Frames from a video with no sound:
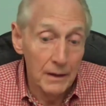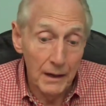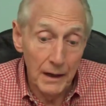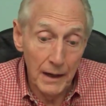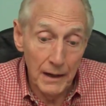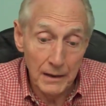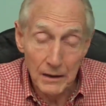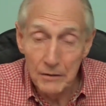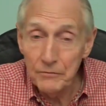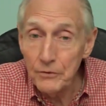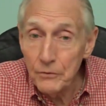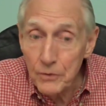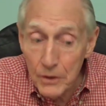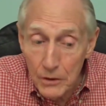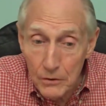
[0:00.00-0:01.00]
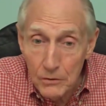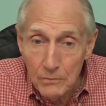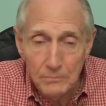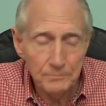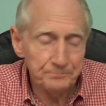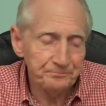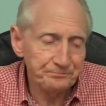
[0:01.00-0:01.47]
And if you
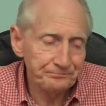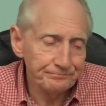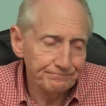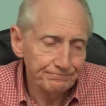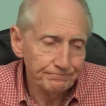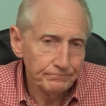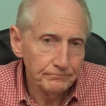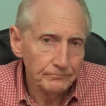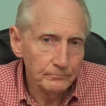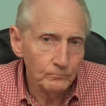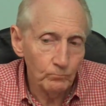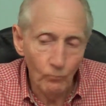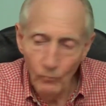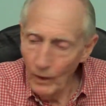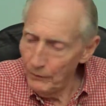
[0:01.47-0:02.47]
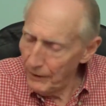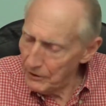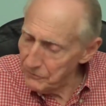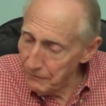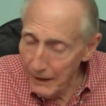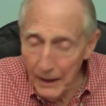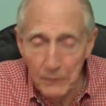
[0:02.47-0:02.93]
do,
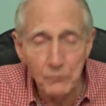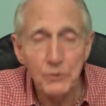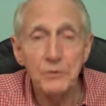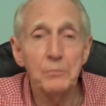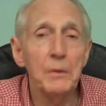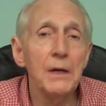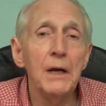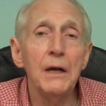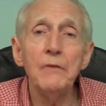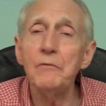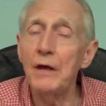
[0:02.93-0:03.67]
that's fine with me.